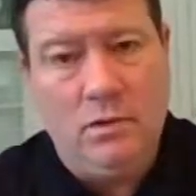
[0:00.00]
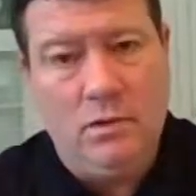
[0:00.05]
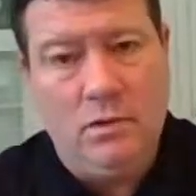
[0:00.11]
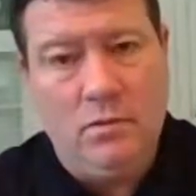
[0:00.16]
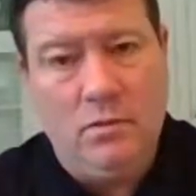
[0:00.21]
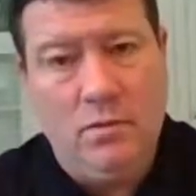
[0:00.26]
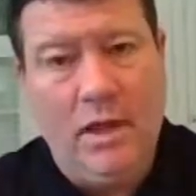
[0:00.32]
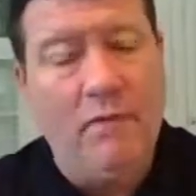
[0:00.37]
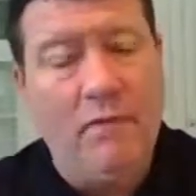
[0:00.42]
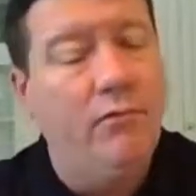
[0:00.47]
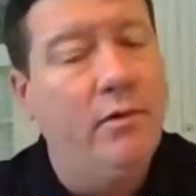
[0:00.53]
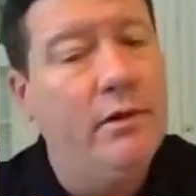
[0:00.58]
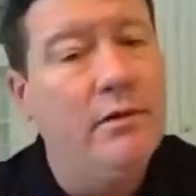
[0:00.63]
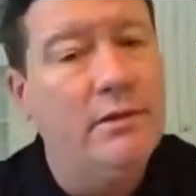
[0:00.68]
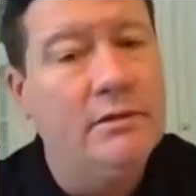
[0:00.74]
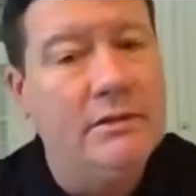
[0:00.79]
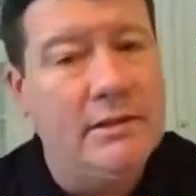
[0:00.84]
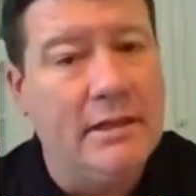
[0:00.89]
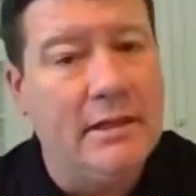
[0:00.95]
we have real
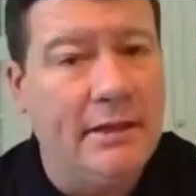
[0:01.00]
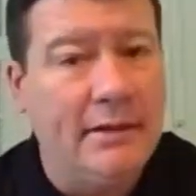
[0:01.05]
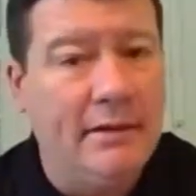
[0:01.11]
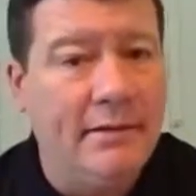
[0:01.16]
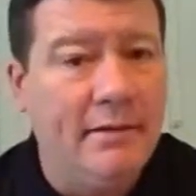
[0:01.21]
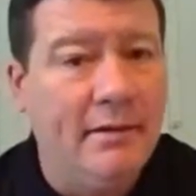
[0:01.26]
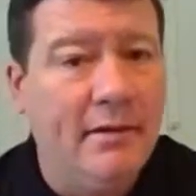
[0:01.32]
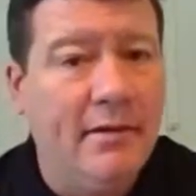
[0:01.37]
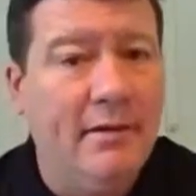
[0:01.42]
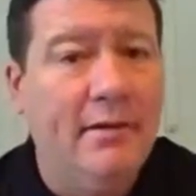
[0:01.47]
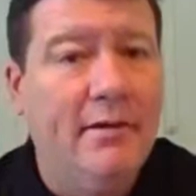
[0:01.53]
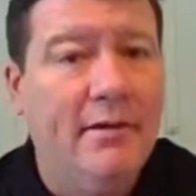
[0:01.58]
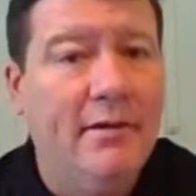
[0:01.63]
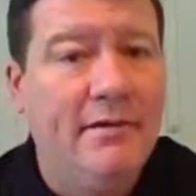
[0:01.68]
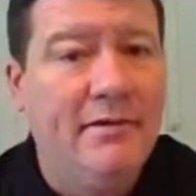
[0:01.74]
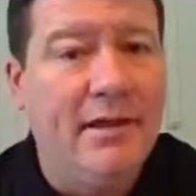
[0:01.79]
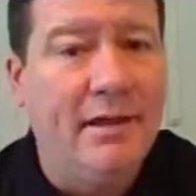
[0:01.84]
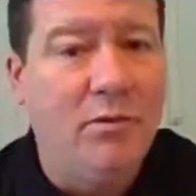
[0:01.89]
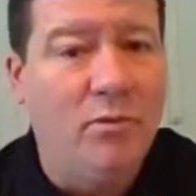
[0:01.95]
estate
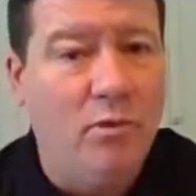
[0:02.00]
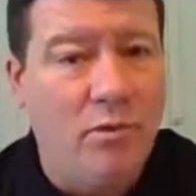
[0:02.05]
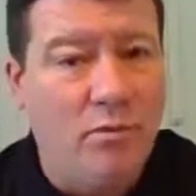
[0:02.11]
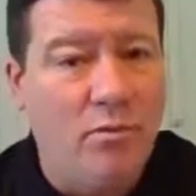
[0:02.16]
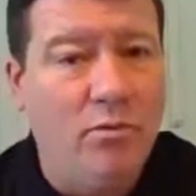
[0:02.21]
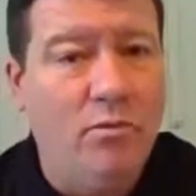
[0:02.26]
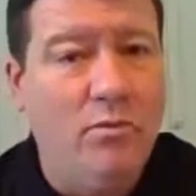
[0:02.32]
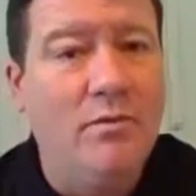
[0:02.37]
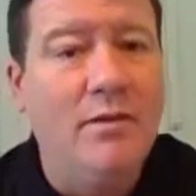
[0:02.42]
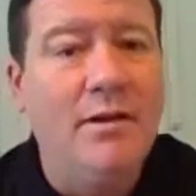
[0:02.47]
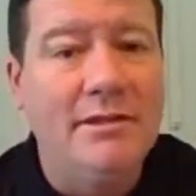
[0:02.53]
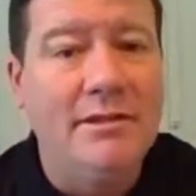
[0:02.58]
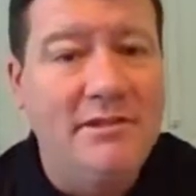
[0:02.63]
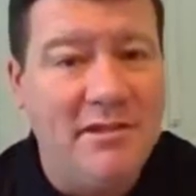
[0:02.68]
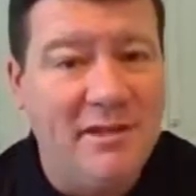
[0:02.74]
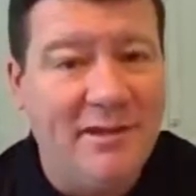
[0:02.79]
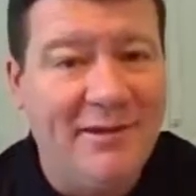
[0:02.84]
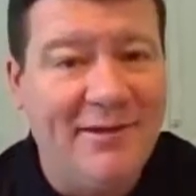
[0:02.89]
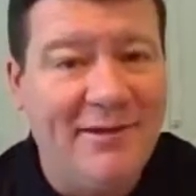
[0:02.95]
that we're
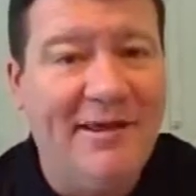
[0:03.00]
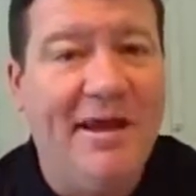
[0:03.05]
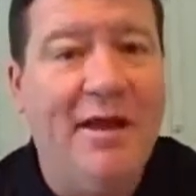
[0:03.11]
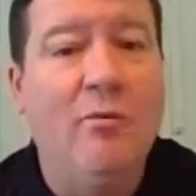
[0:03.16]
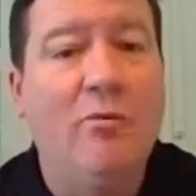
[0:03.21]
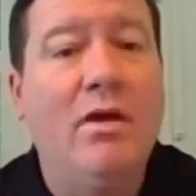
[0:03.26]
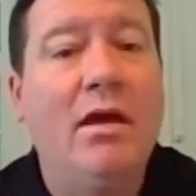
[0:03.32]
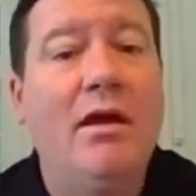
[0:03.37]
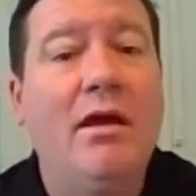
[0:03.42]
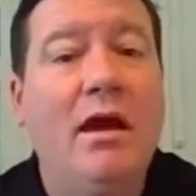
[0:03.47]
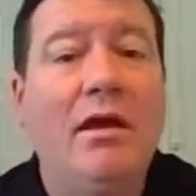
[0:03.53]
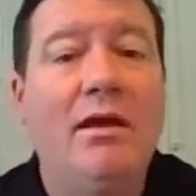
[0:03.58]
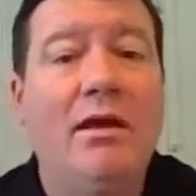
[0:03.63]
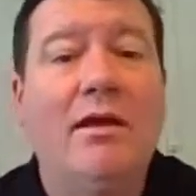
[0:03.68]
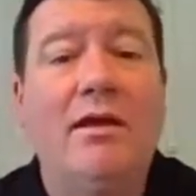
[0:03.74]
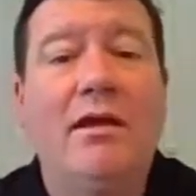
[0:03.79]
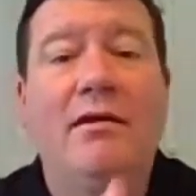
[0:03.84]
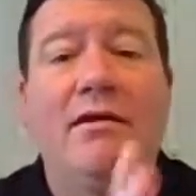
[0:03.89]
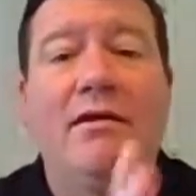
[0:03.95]
leasing, and we
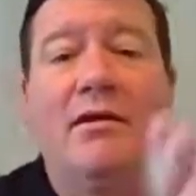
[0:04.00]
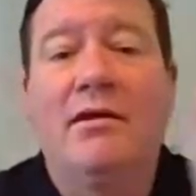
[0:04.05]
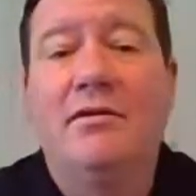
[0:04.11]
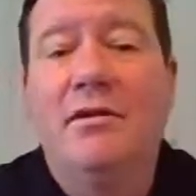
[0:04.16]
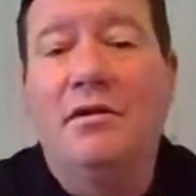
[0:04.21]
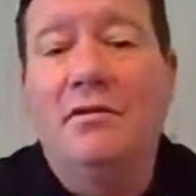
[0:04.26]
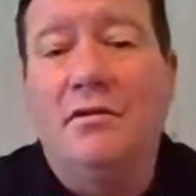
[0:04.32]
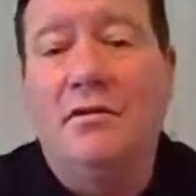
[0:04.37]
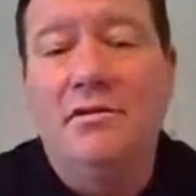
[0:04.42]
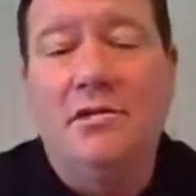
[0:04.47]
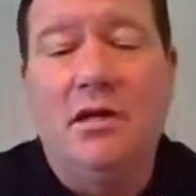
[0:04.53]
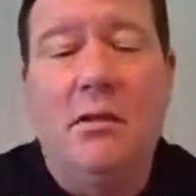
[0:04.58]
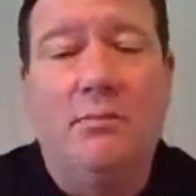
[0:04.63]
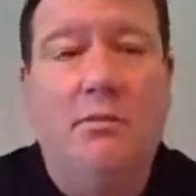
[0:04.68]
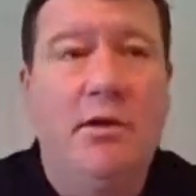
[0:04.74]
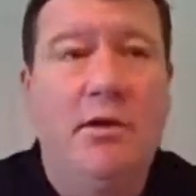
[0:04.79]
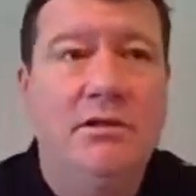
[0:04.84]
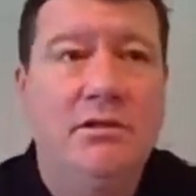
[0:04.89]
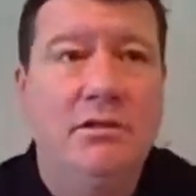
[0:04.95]
conduct these
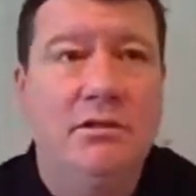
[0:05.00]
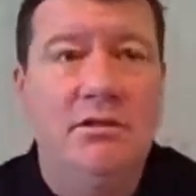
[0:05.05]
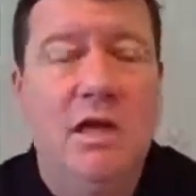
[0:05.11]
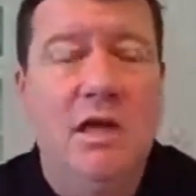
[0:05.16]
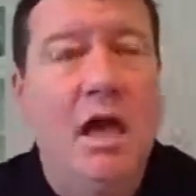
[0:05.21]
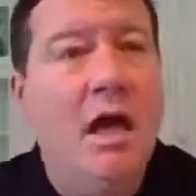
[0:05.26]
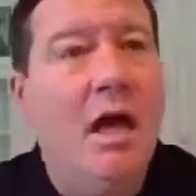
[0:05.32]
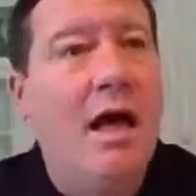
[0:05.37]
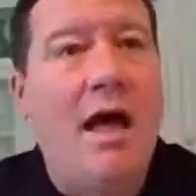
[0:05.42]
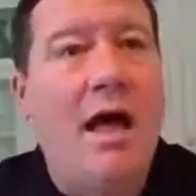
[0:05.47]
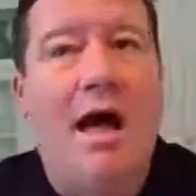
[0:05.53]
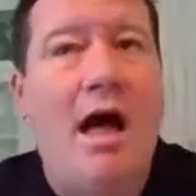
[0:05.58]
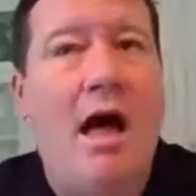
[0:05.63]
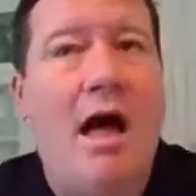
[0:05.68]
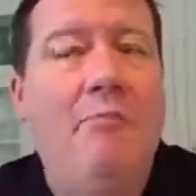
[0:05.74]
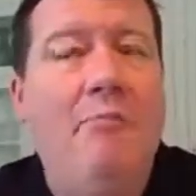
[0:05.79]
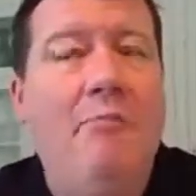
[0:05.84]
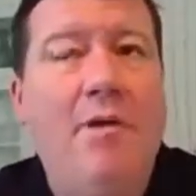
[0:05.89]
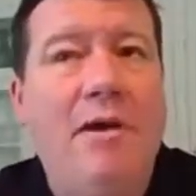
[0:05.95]
operations
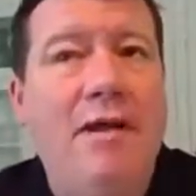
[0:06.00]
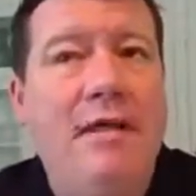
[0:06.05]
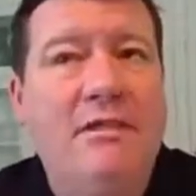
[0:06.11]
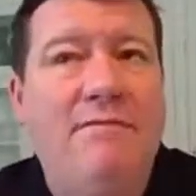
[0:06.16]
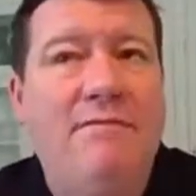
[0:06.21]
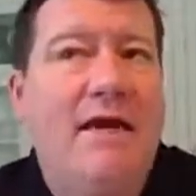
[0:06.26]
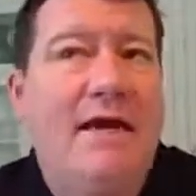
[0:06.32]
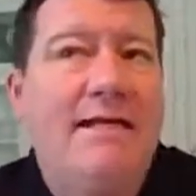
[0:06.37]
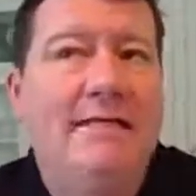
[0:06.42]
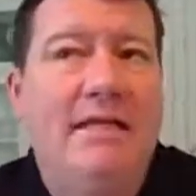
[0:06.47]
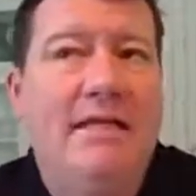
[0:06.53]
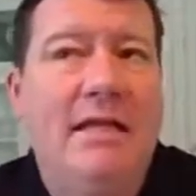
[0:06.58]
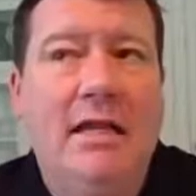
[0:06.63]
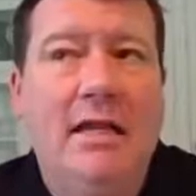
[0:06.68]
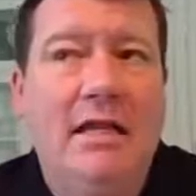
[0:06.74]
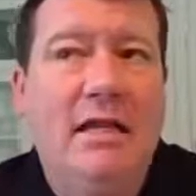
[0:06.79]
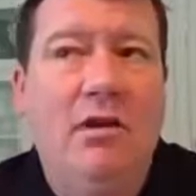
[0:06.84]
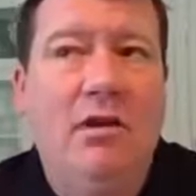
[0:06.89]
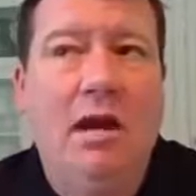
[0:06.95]
but it's
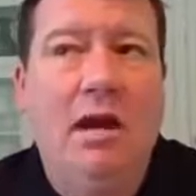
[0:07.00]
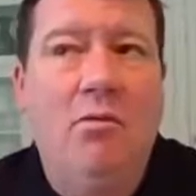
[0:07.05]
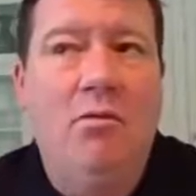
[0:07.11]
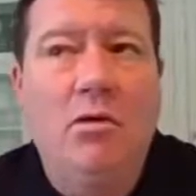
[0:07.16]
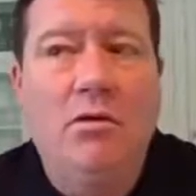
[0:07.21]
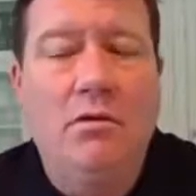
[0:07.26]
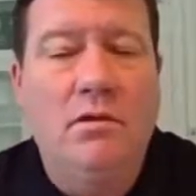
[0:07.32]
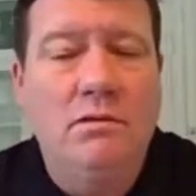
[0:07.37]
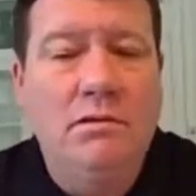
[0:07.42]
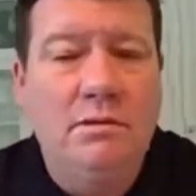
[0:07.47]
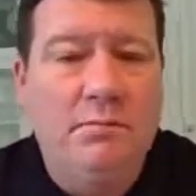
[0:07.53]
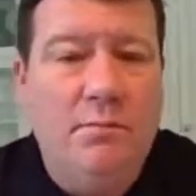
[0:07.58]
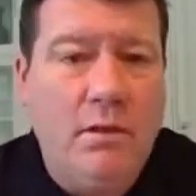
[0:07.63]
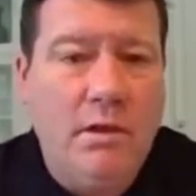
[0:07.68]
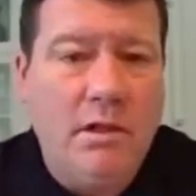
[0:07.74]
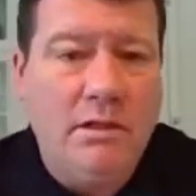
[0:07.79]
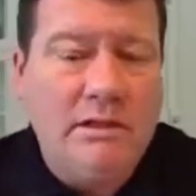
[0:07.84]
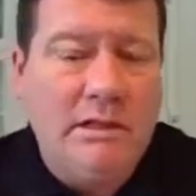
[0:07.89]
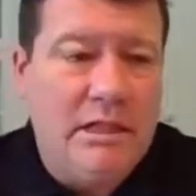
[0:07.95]
fascinating. You know, I worked on some
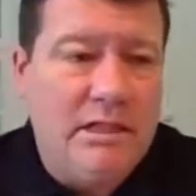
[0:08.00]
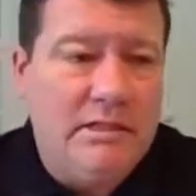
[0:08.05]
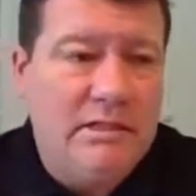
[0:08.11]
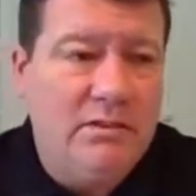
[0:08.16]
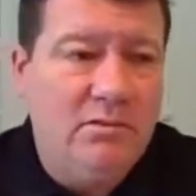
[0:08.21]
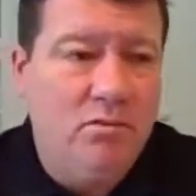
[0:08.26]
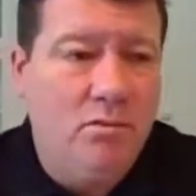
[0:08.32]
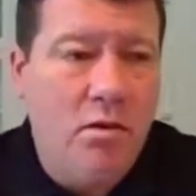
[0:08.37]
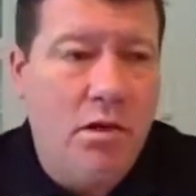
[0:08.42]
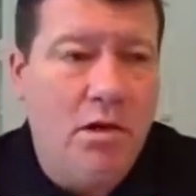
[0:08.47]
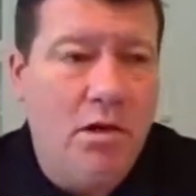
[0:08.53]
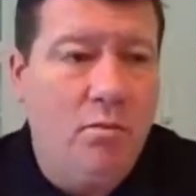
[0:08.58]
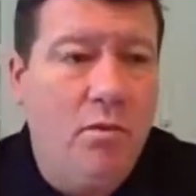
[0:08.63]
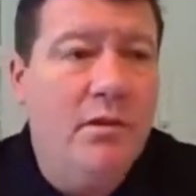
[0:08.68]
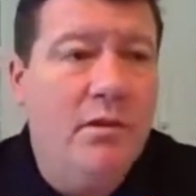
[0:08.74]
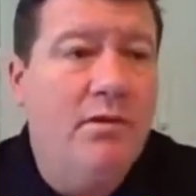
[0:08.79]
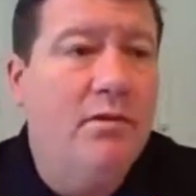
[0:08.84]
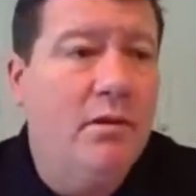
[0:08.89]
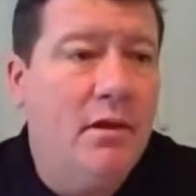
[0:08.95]
projects where
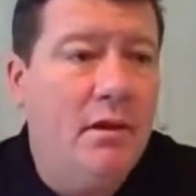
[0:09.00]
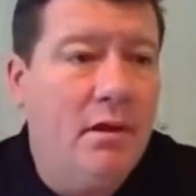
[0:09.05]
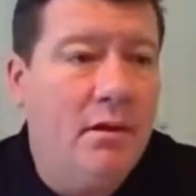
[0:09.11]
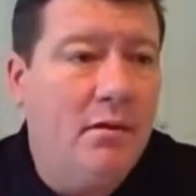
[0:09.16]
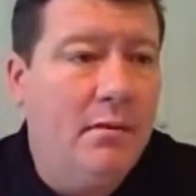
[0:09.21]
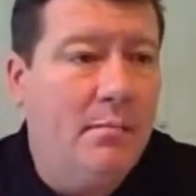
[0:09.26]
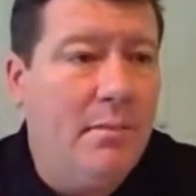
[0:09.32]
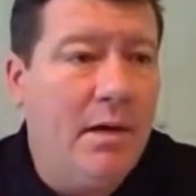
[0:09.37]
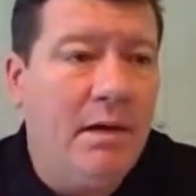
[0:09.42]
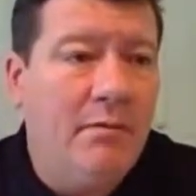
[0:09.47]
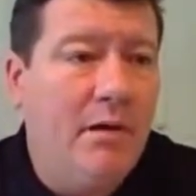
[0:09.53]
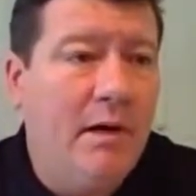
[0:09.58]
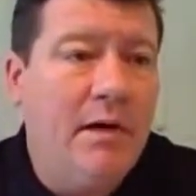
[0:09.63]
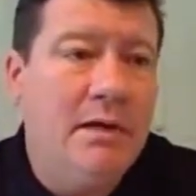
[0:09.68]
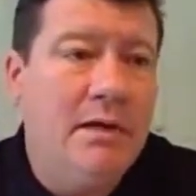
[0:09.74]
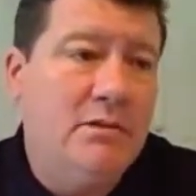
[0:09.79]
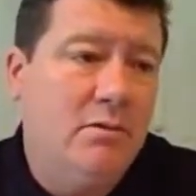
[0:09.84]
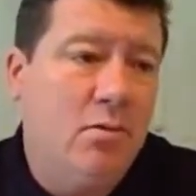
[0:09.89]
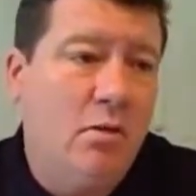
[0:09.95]
with the the
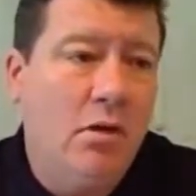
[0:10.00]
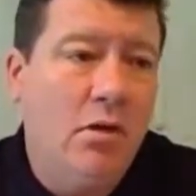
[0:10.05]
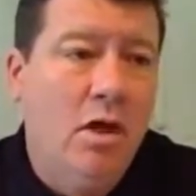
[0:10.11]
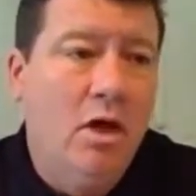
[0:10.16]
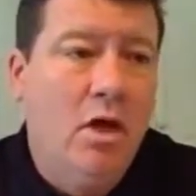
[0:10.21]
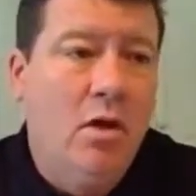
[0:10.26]
Bahrainis where